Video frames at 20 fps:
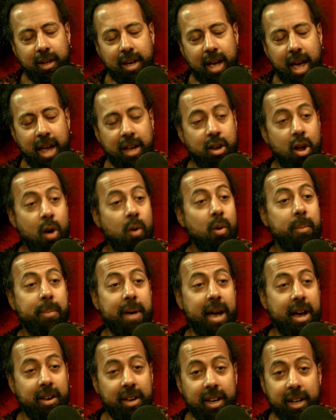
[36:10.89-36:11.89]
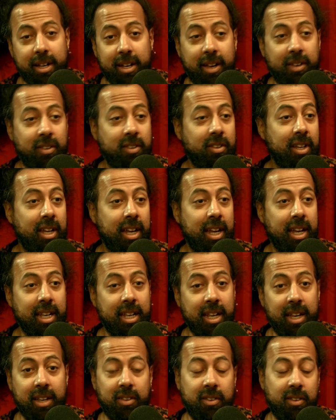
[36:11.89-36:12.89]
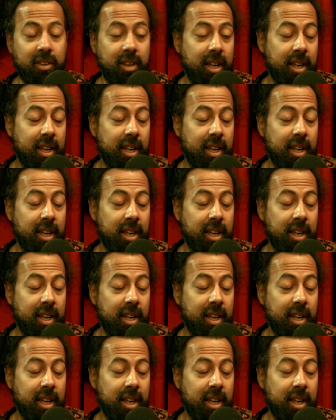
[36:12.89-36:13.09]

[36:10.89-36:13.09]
I know about it and I see it, and it's